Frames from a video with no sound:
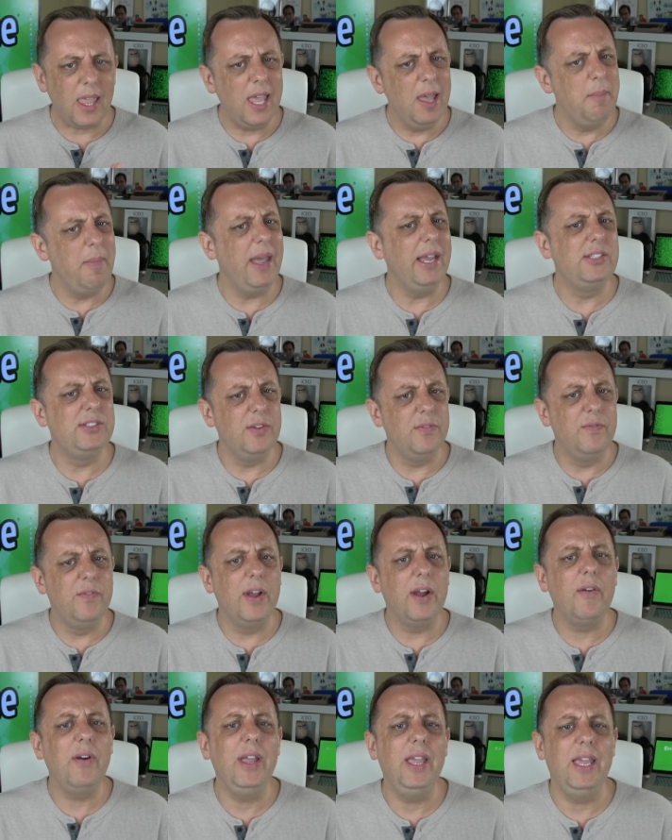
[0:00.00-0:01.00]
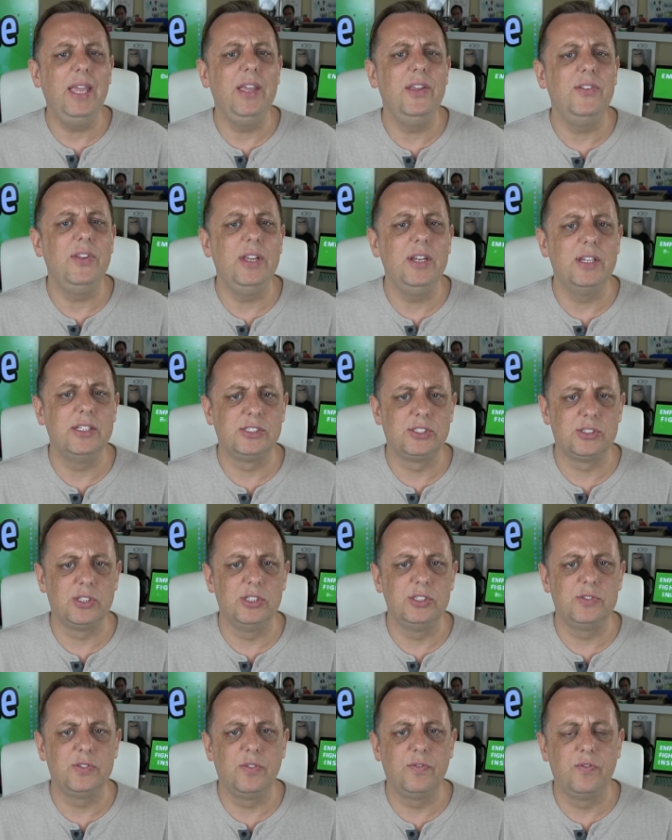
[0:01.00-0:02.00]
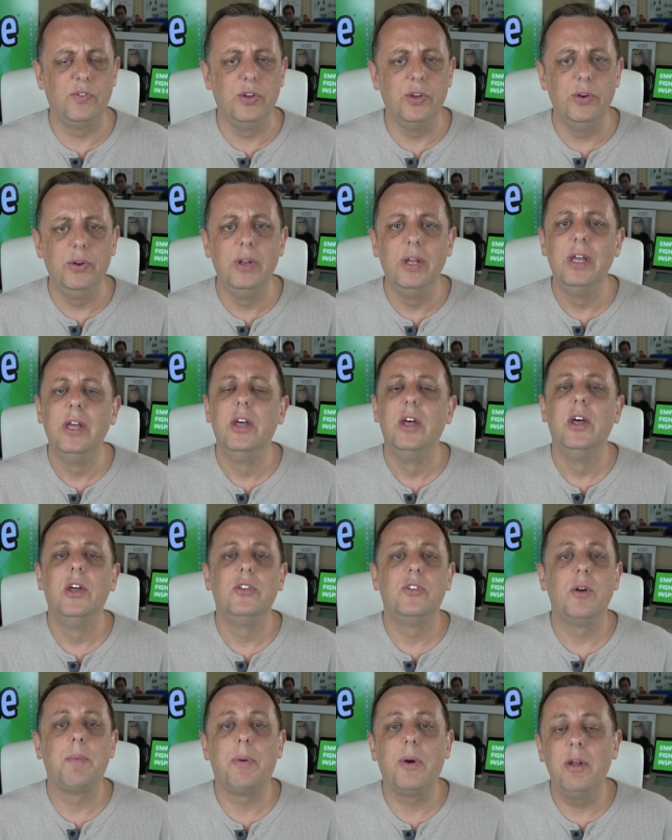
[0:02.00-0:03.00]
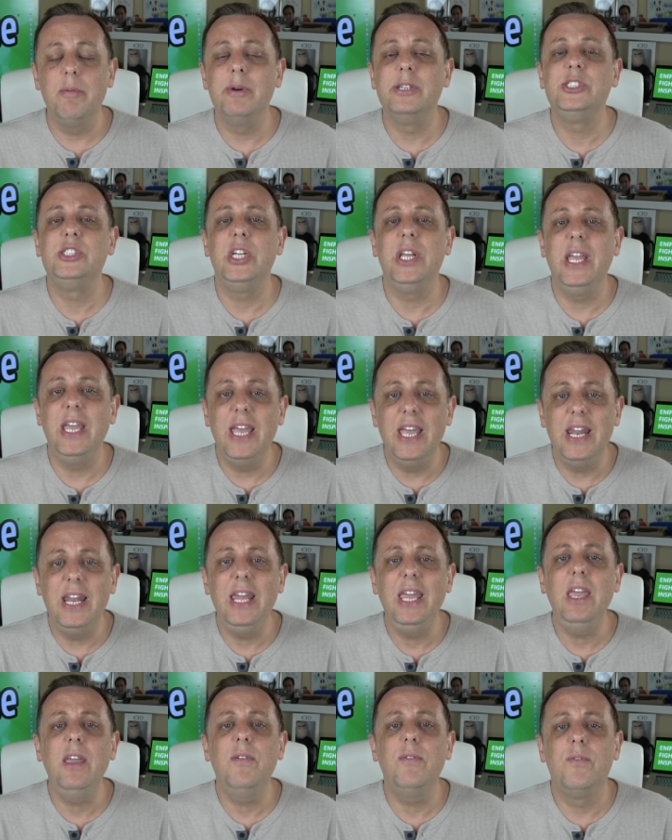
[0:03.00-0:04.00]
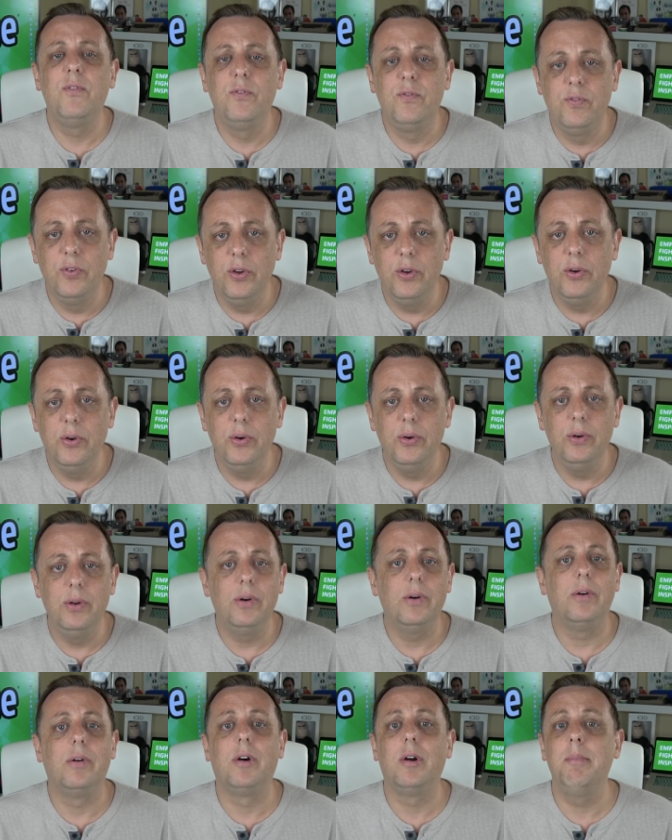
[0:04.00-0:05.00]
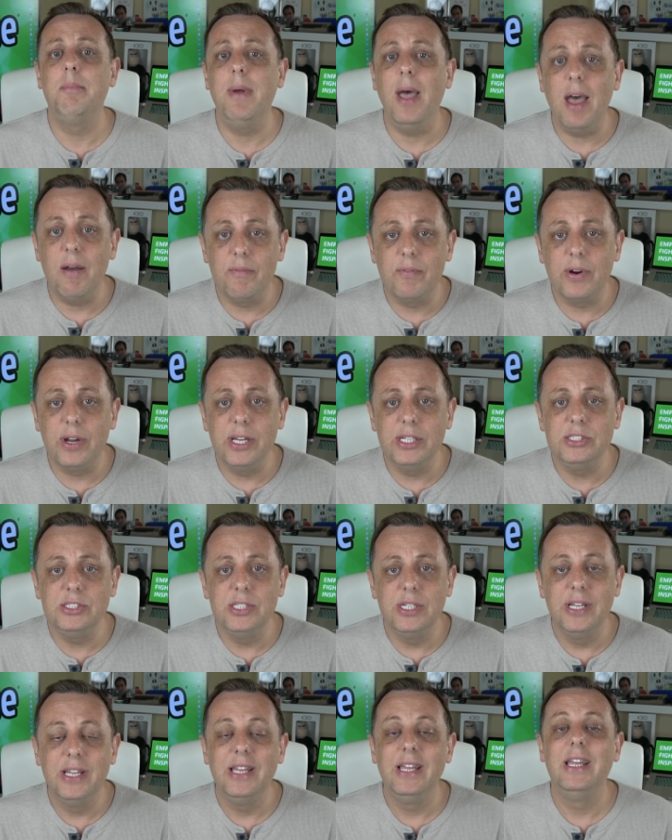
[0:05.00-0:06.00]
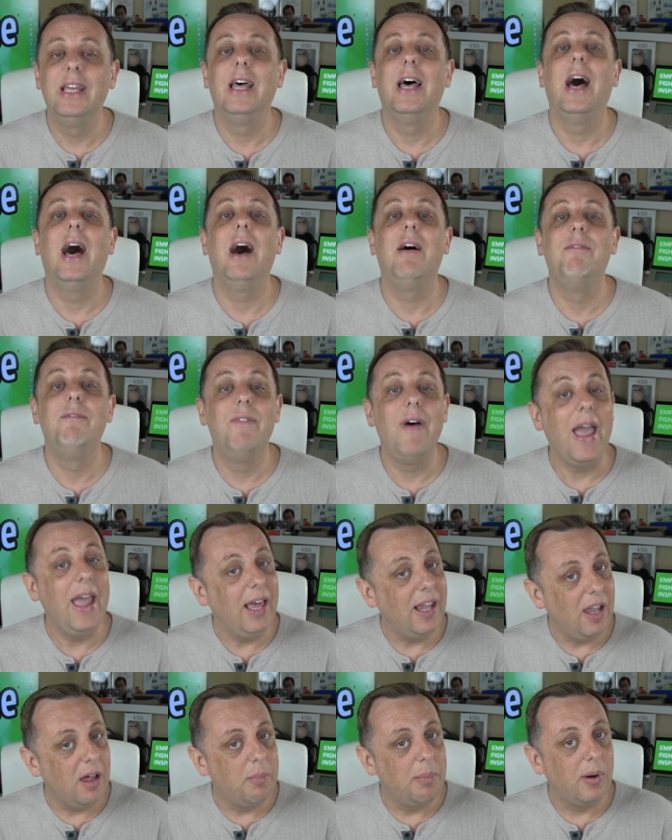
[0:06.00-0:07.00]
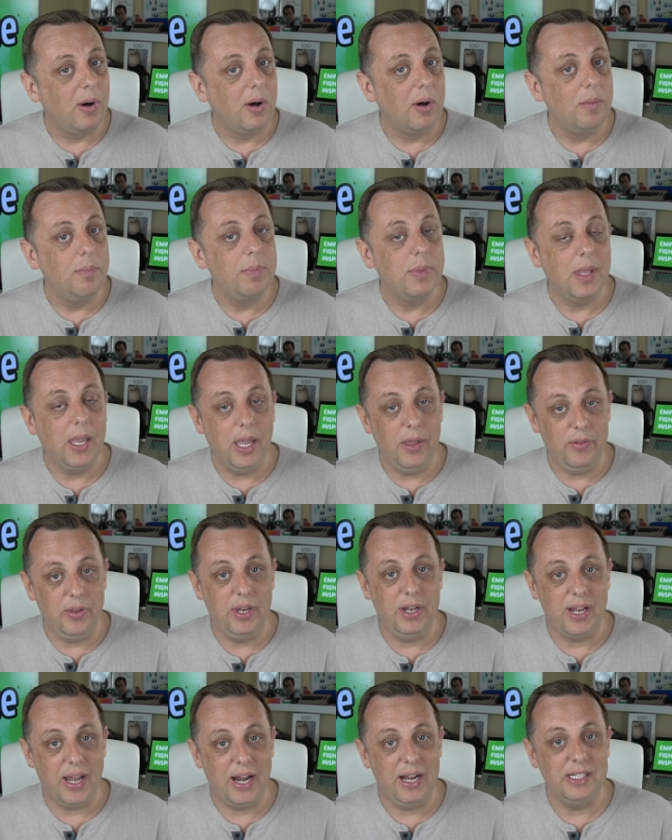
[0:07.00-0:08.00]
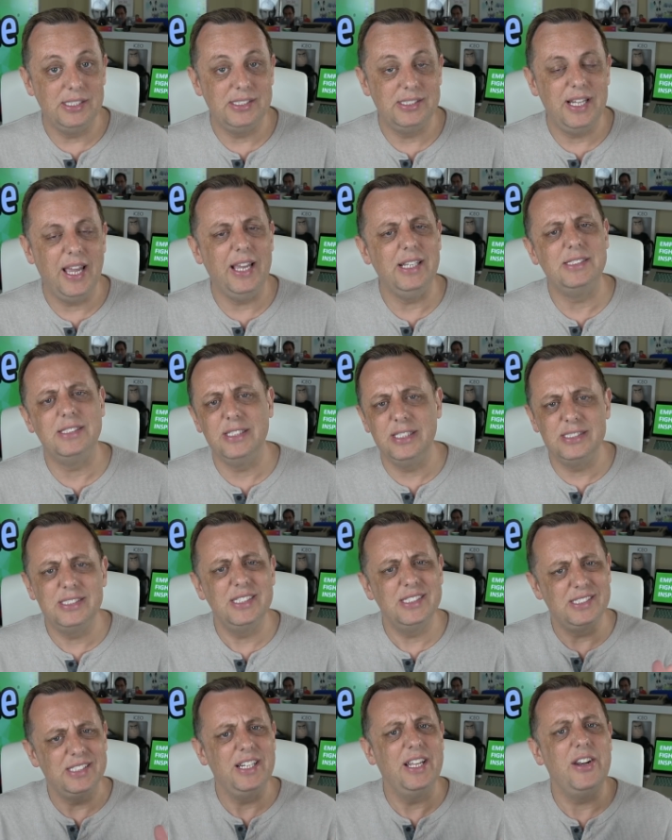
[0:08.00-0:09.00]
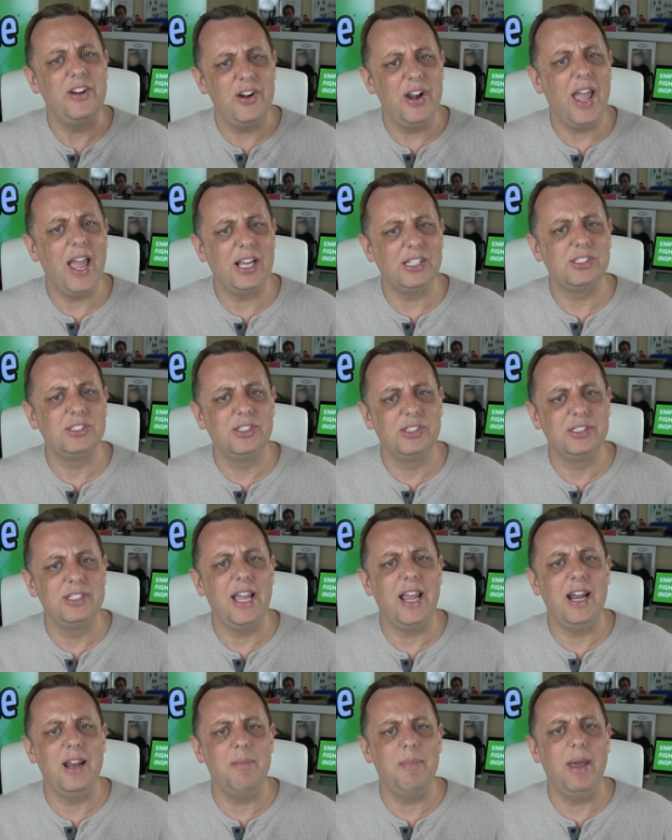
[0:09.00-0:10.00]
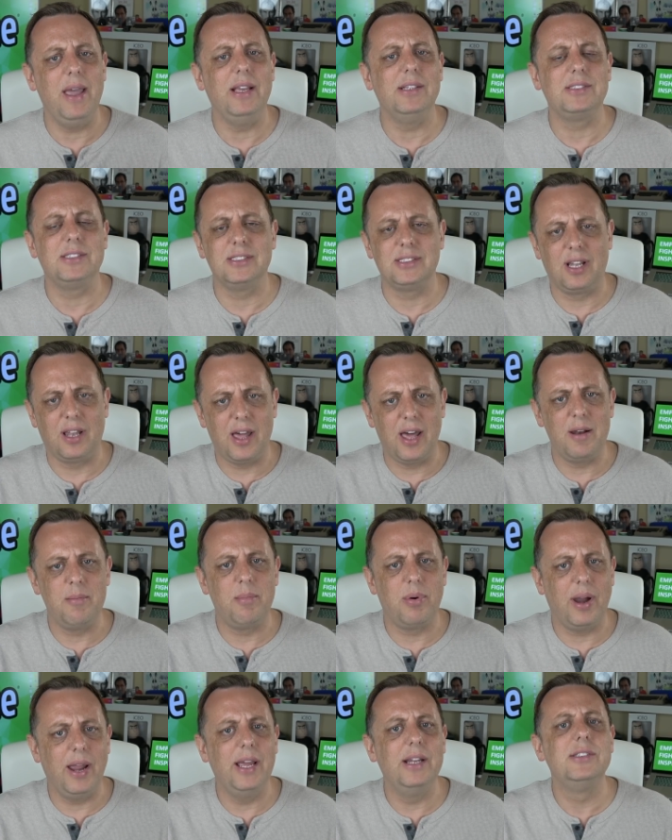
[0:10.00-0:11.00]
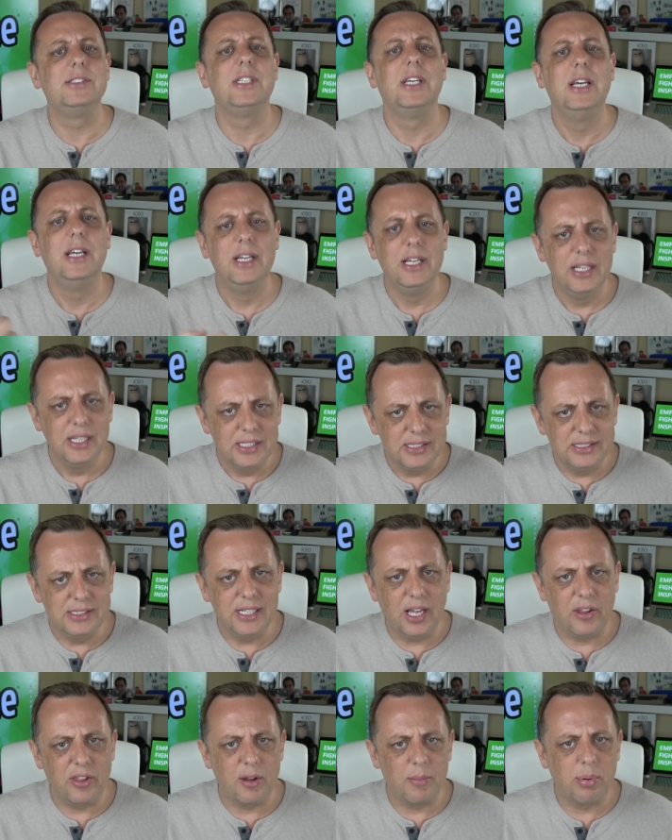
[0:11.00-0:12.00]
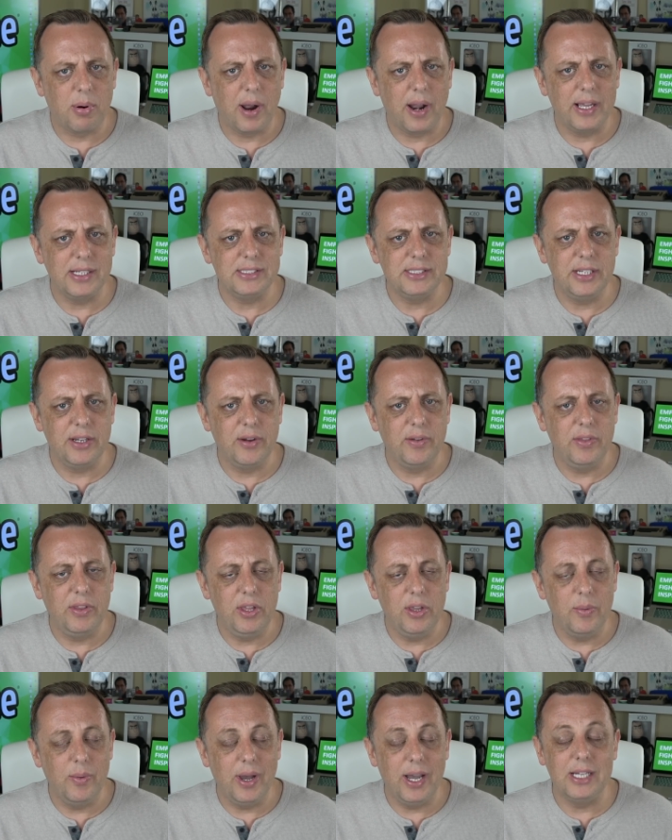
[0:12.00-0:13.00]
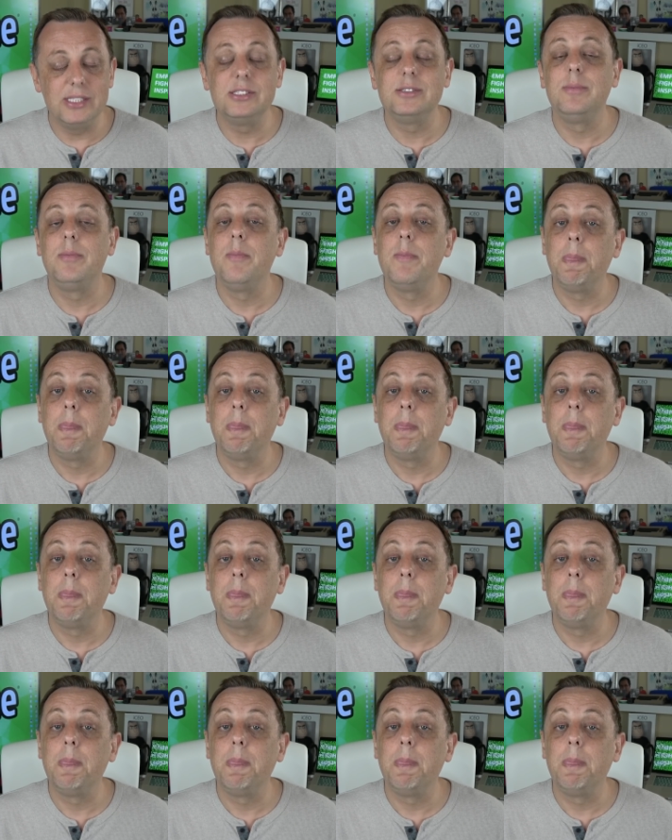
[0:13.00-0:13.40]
It makes it very easy to search for food, so pretty much any food or beverage available in the United States, and this is an international database because a lot of brands sell their products here in the US,